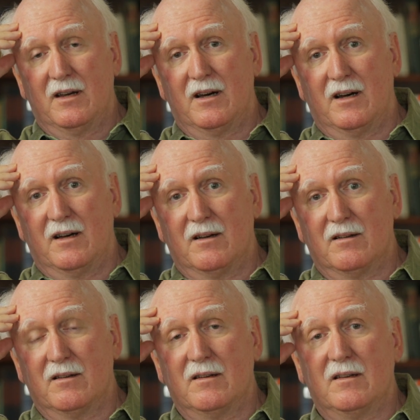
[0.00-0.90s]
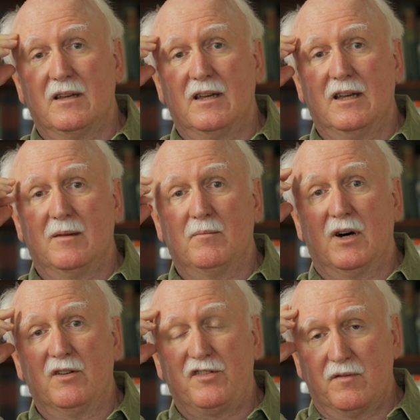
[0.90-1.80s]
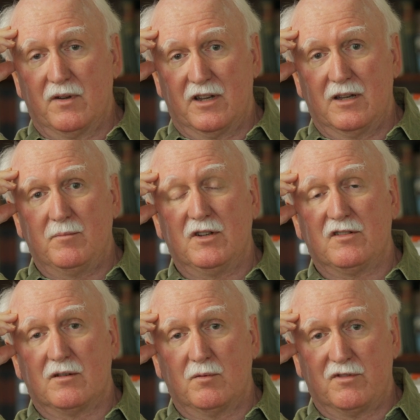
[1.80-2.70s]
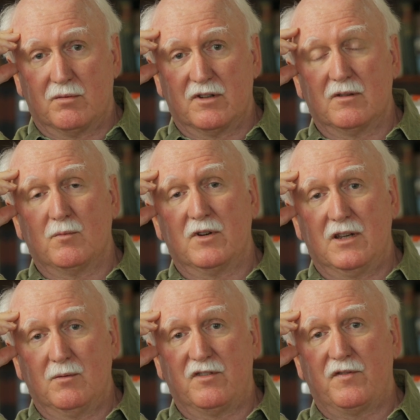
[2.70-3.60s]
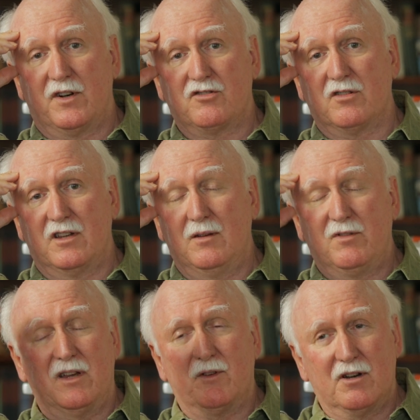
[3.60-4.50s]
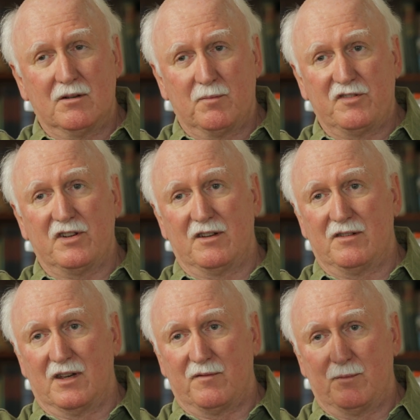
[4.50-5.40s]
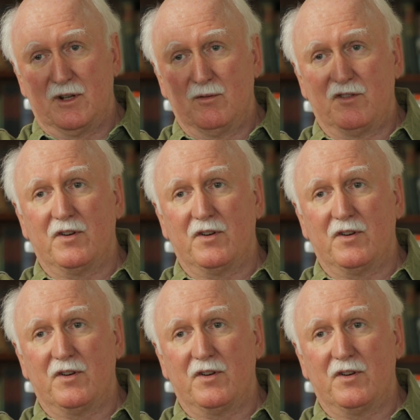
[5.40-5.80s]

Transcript: Uh, most of the late music was written when he was functionally, he was never 100% deaf, but he was